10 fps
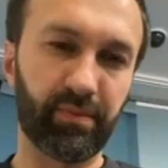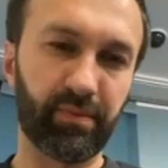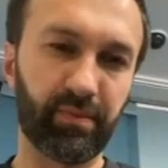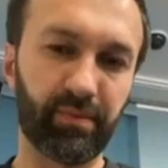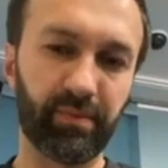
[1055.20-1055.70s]

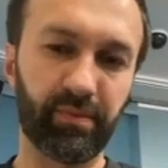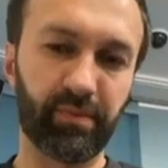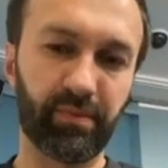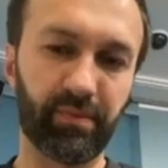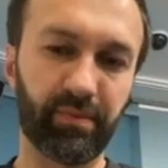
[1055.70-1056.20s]

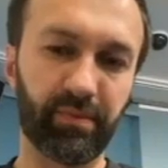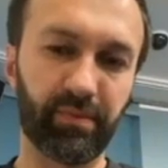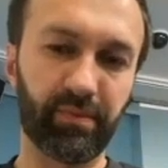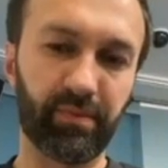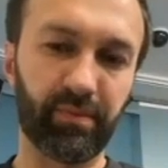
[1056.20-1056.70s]

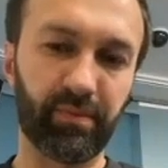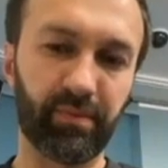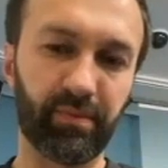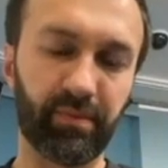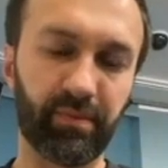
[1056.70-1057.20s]

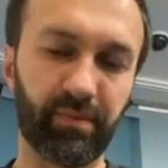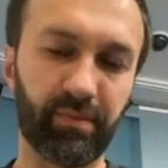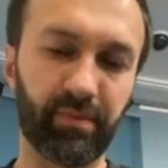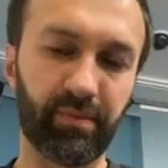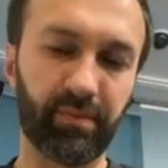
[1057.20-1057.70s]

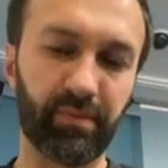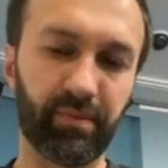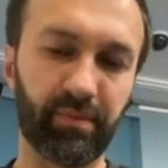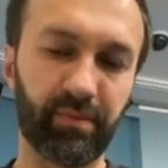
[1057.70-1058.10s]
(silent)